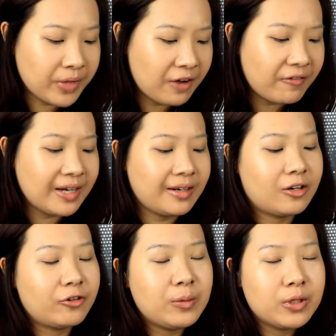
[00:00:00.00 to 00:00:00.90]
I find that
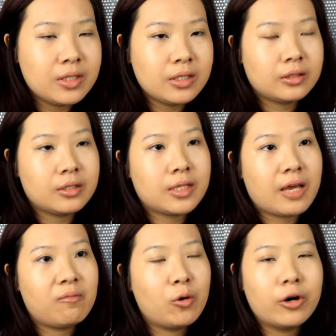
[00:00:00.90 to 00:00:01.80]
cream concealers
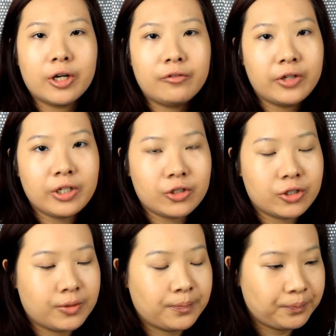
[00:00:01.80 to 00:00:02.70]
have more coverage.